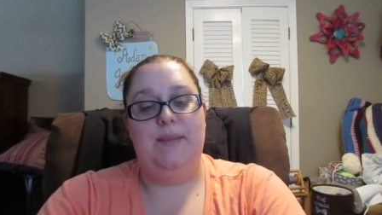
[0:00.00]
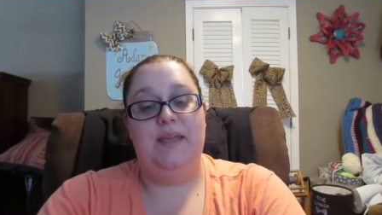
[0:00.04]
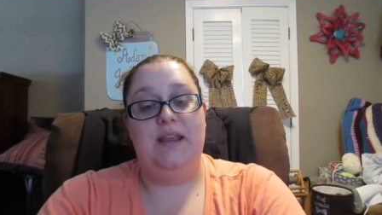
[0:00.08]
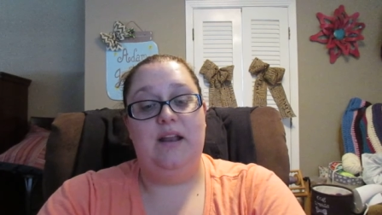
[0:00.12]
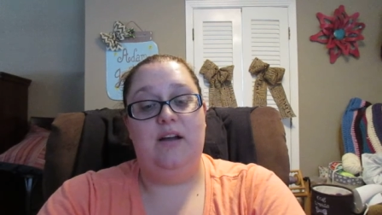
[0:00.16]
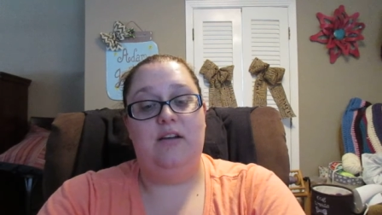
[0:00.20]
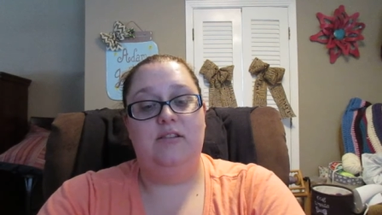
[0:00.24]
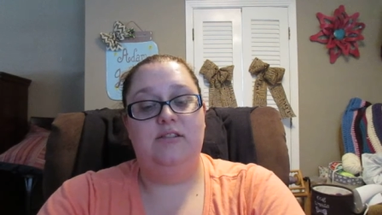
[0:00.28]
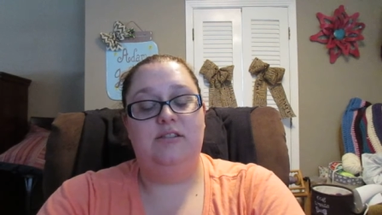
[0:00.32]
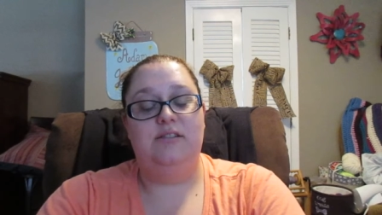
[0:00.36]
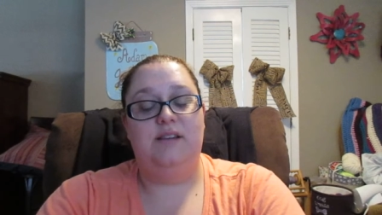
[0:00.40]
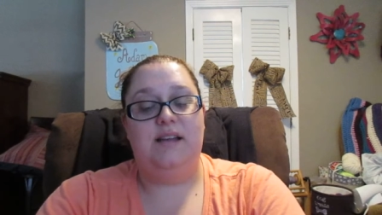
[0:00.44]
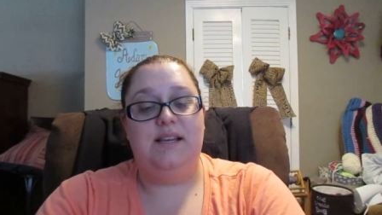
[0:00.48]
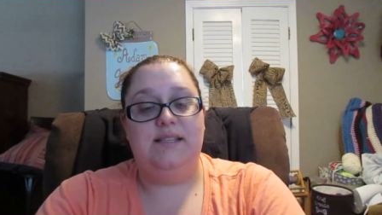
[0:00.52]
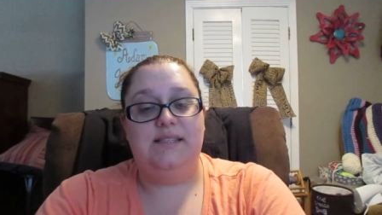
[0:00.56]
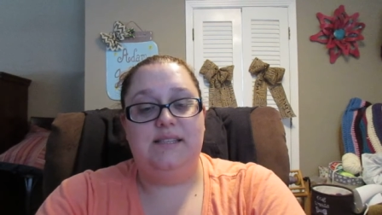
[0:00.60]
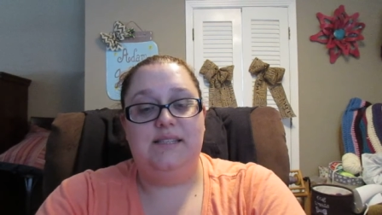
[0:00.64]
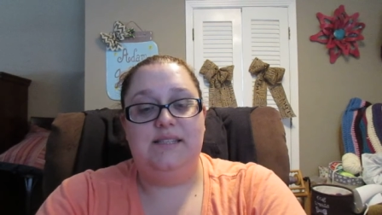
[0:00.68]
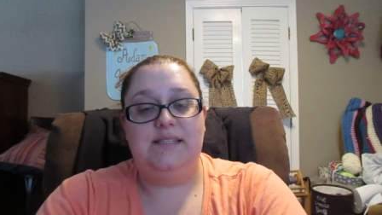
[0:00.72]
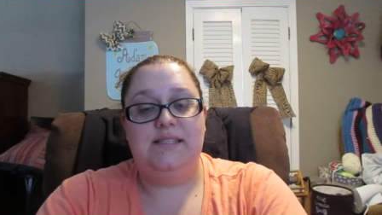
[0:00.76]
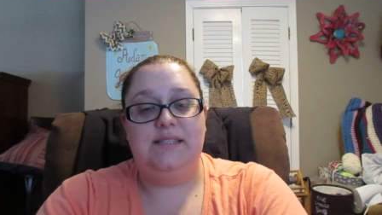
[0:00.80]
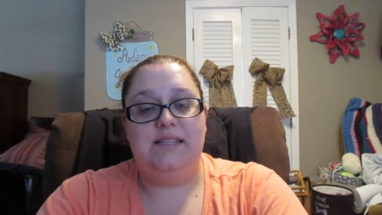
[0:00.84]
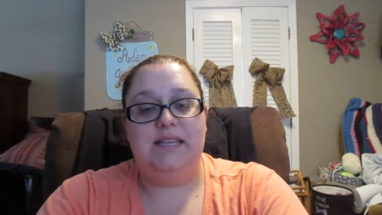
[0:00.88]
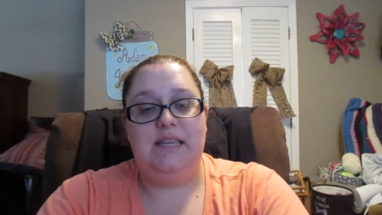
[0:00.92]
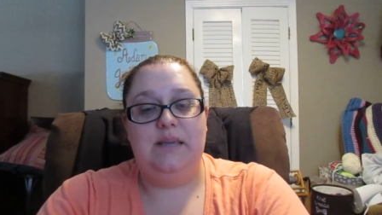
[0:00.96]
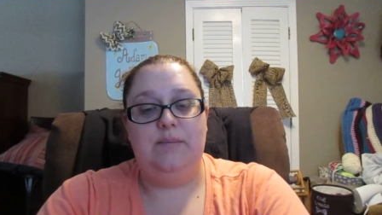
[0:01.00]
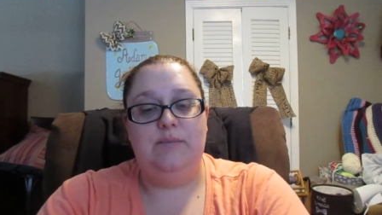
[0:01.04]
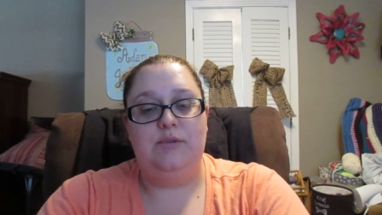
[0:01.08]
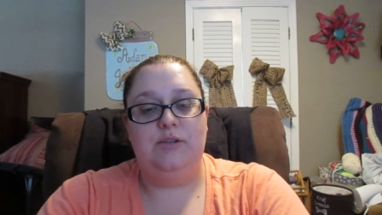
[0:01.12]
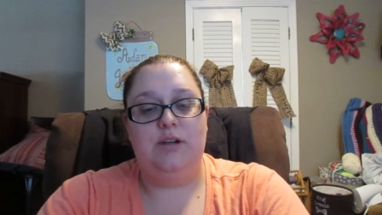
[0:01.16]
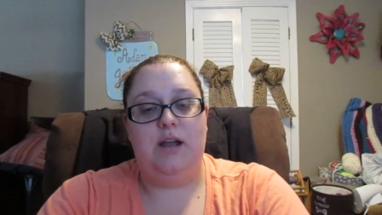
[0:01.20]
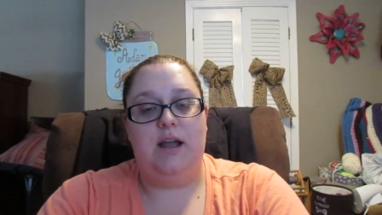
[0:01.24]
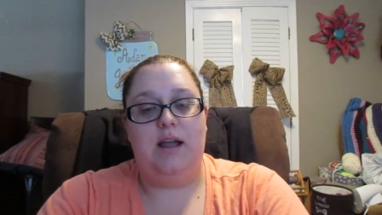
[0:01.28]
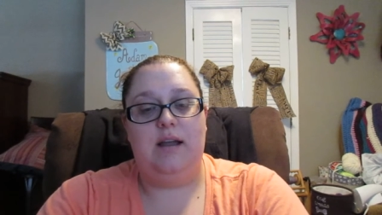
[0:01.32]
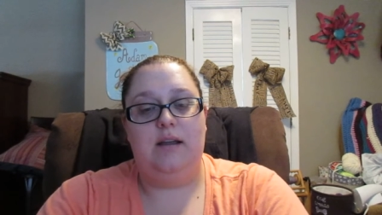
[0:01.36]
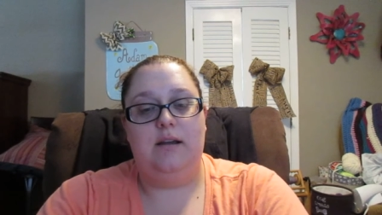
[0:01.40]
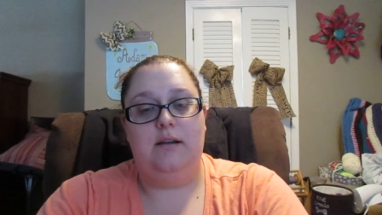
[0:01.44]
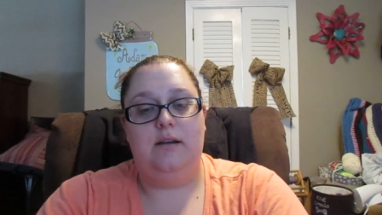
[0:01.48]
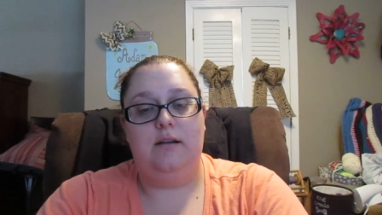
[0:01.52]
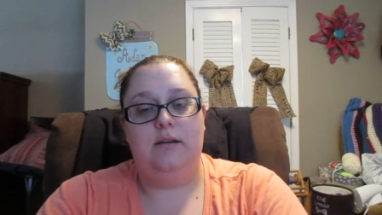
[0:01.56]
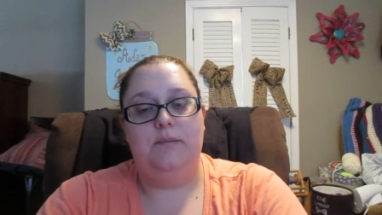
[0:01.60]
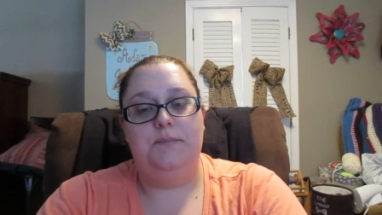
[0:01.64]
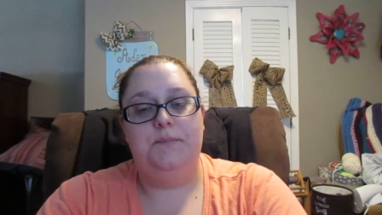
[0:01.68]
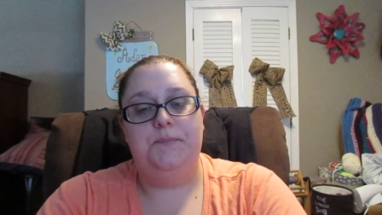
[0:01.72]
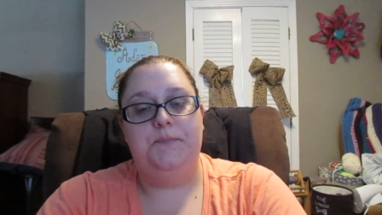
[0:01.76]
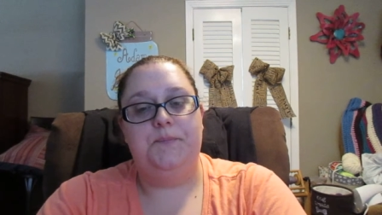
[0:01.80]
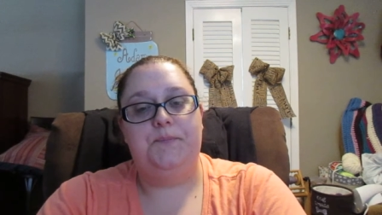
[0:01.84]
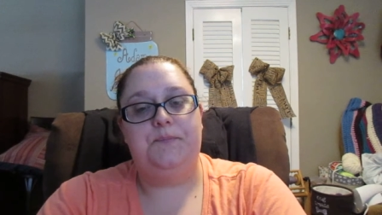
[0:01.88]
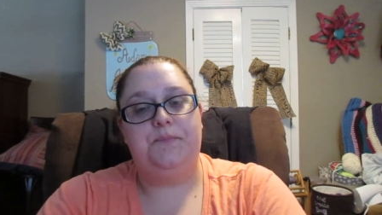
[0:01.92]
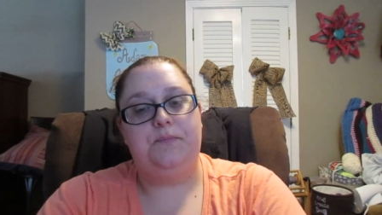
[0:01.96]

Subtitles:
also has a sleep tracker,